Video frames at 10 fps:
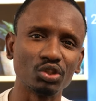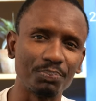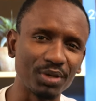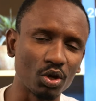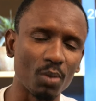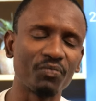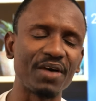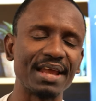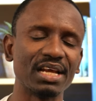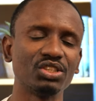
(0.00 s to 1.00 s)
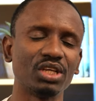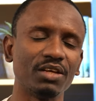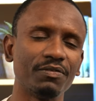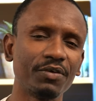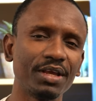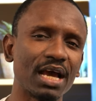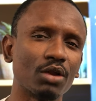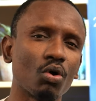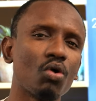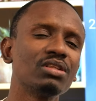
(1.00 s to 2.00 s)
to become financially free
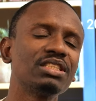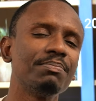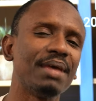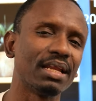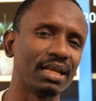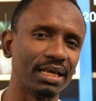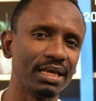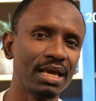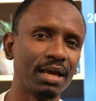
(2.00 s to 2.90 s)
and ultimately